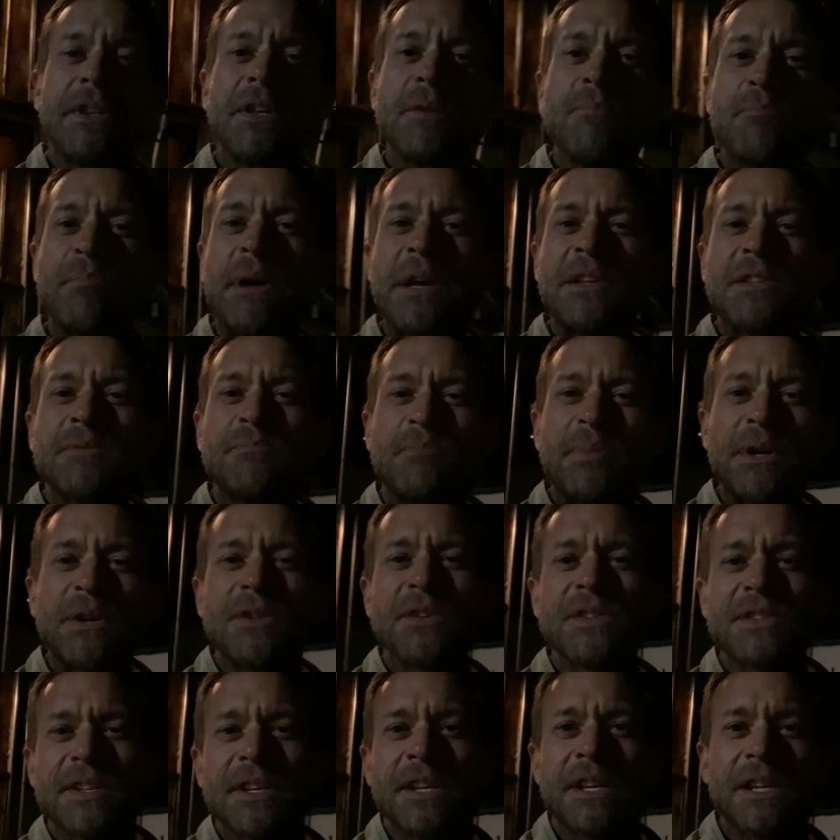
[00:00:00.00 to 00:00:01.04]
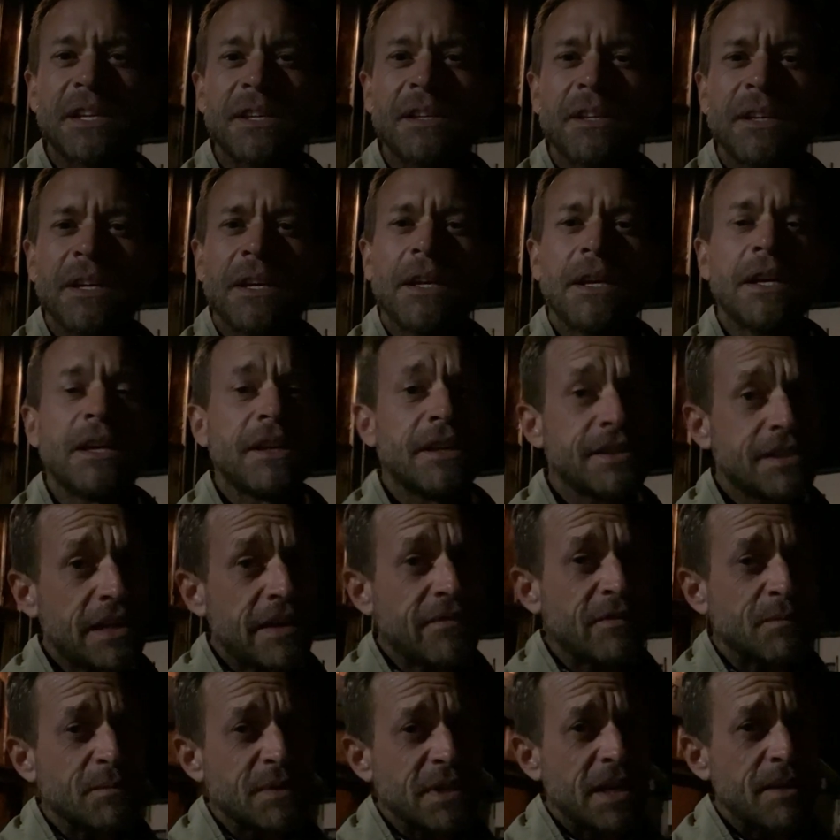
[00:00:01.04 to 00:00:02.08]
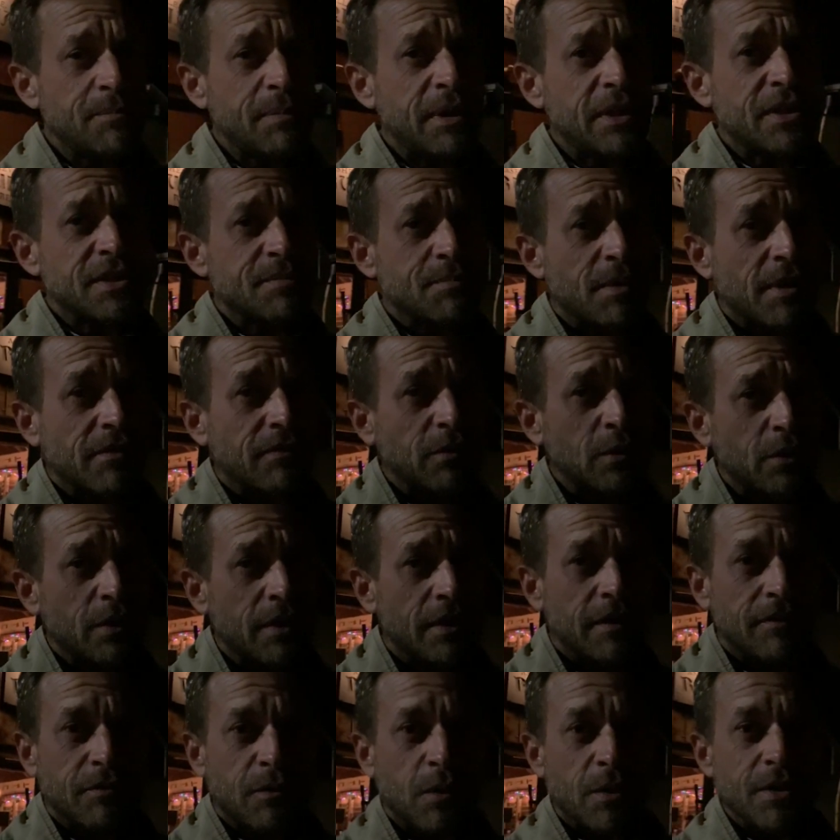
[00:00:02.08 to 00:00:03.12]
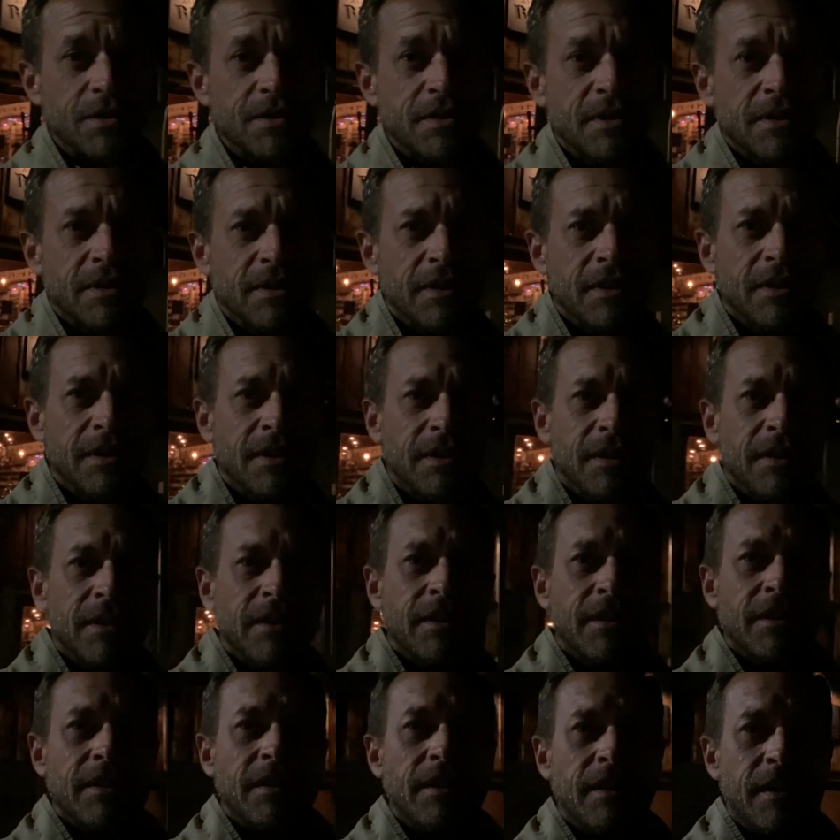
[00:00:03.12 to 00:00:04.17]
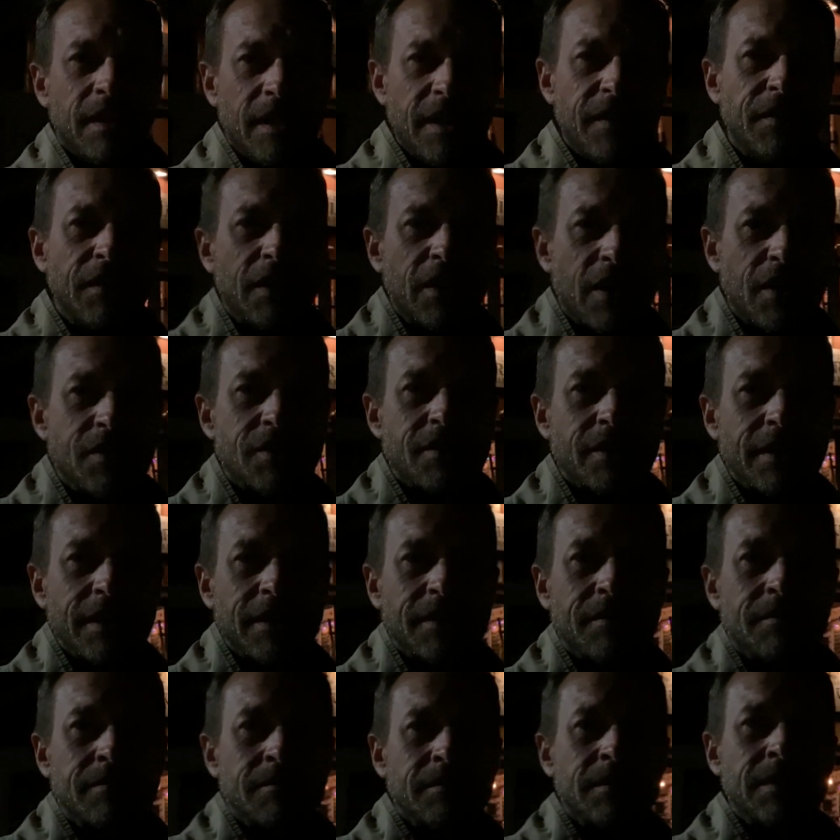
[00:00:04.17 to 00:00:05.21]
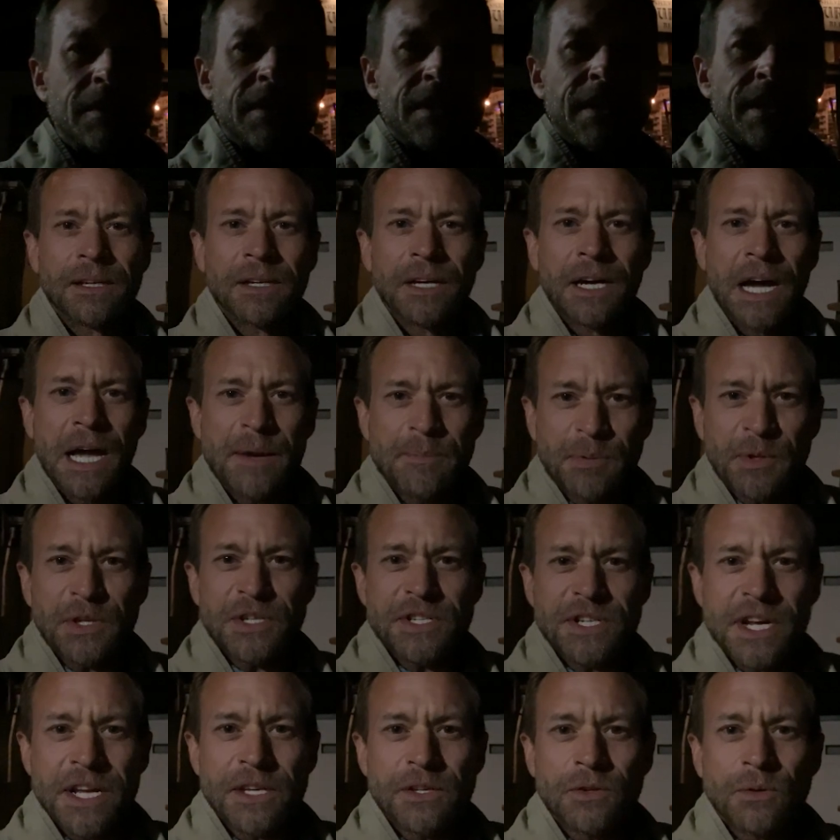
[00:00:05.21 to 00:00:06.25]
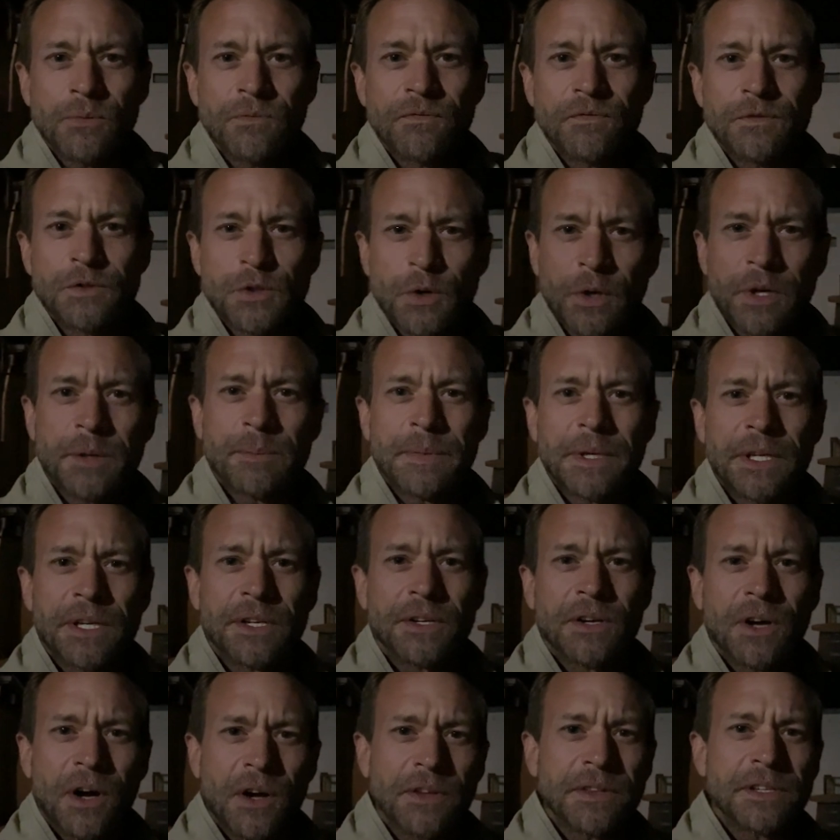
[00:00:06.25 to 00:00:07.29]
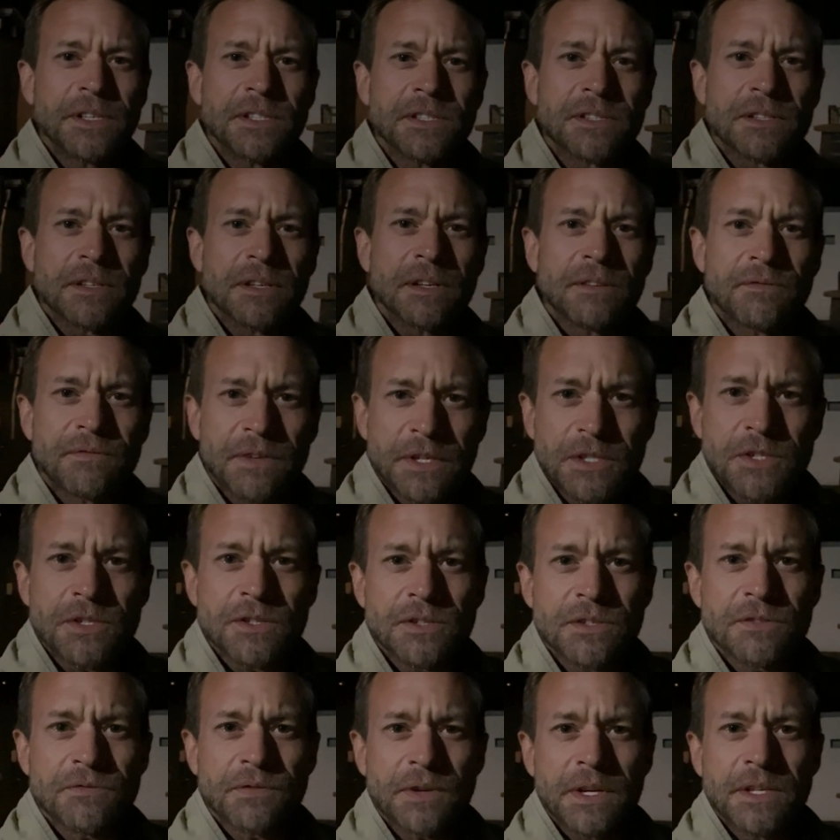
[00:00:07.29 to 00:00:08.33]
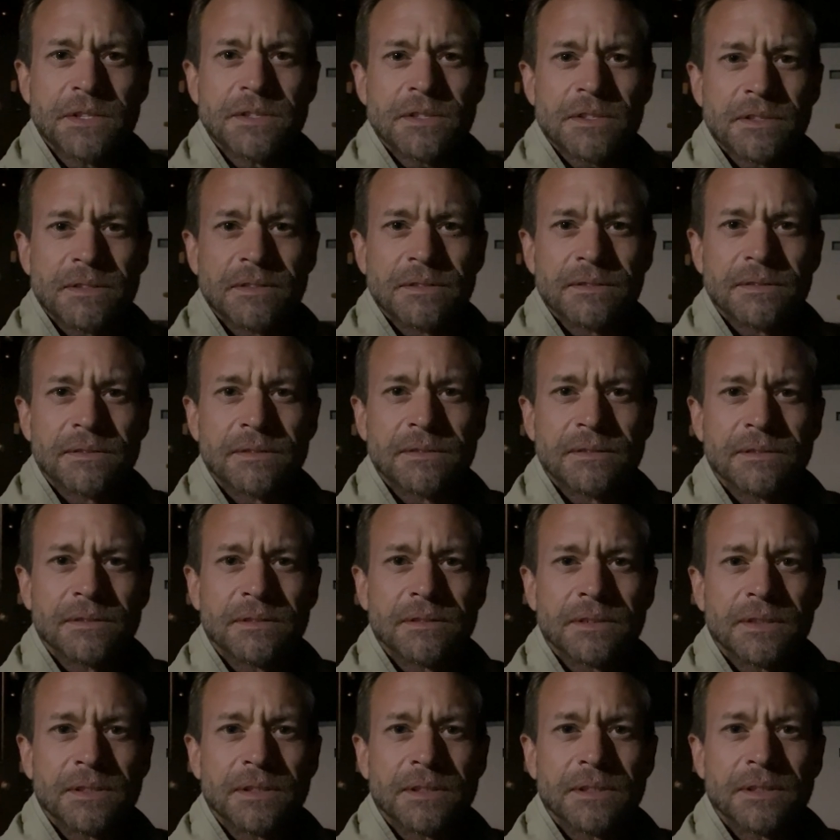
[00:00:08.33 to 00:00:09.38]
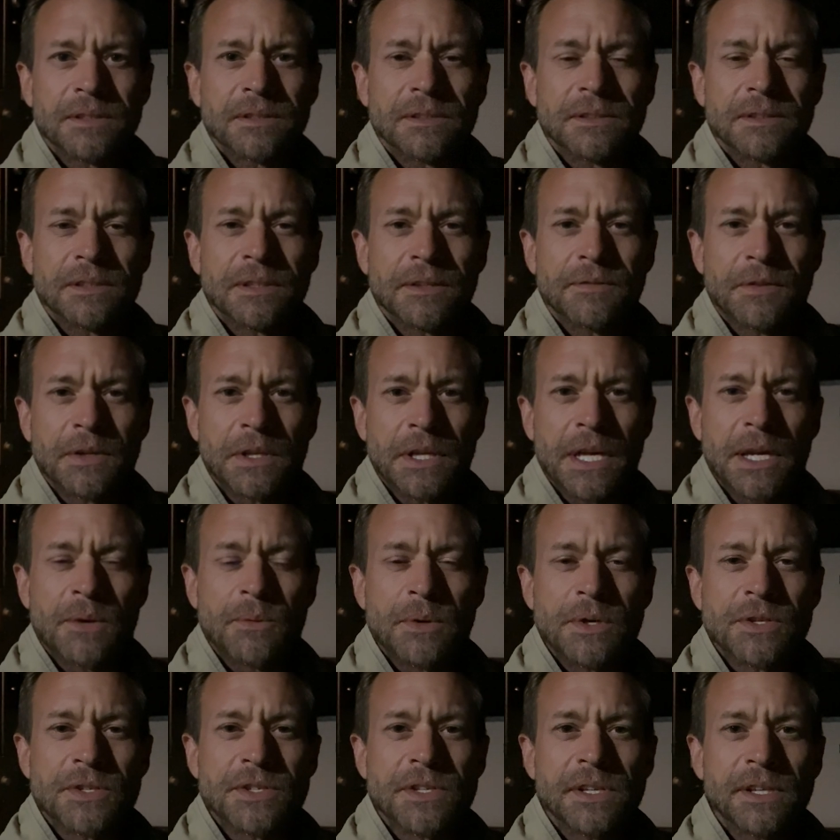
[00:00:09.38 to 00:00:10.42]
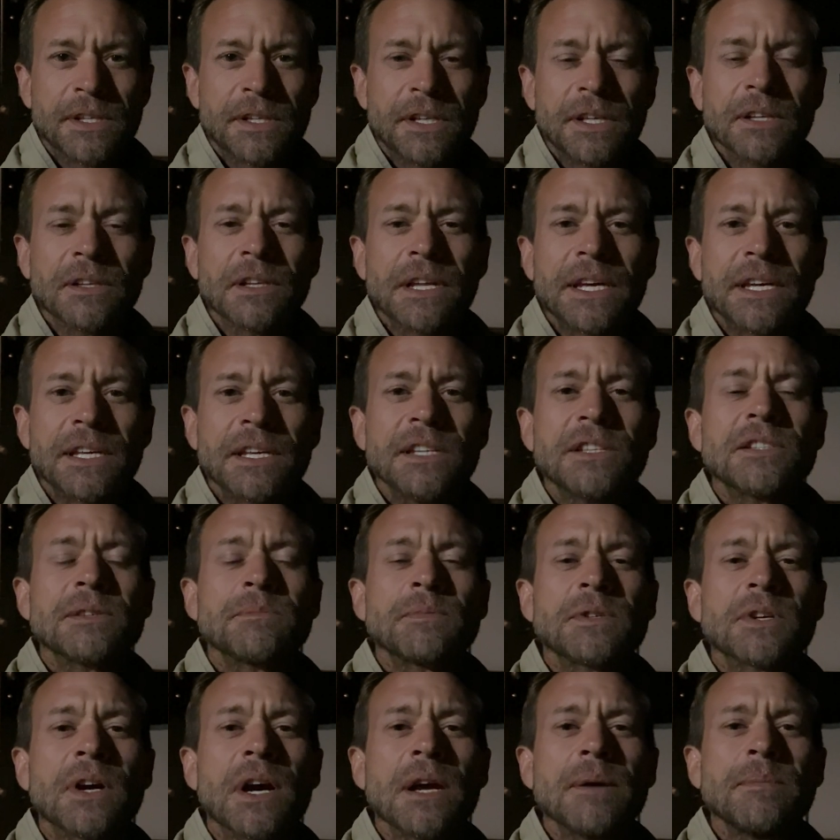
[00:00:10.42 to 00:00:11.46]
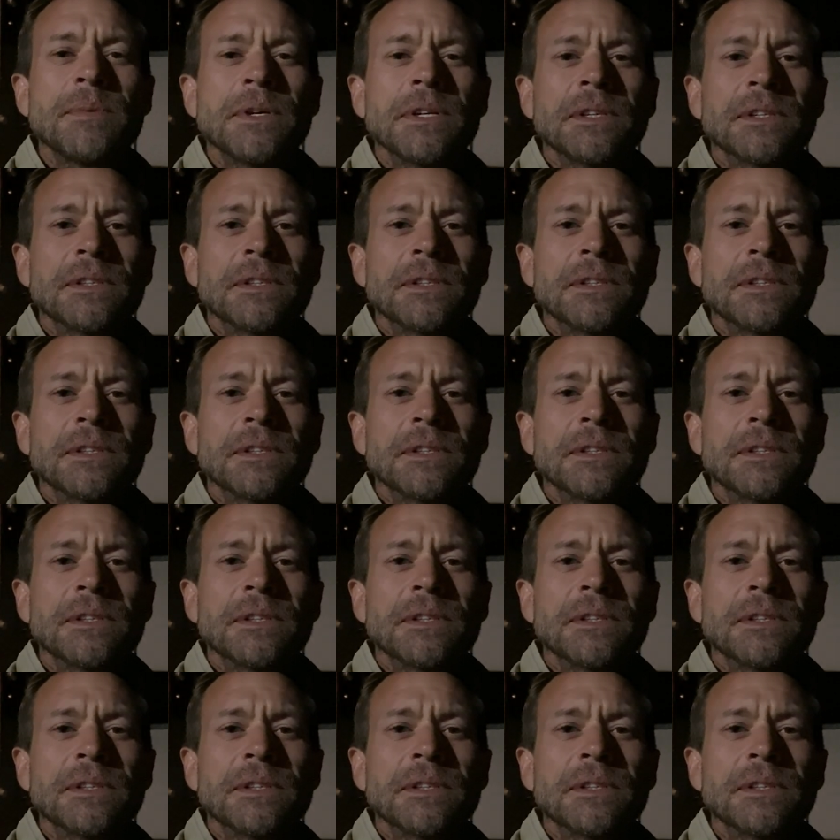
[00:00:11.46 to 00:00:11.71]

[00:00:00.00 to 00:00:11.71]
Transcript: in the best beer city, aside from St. Petersburg, Florida, of course, in the country. I appreciate you joining me on all these adventures, friends. If you like what you're seeing, hit like, hit subscribe,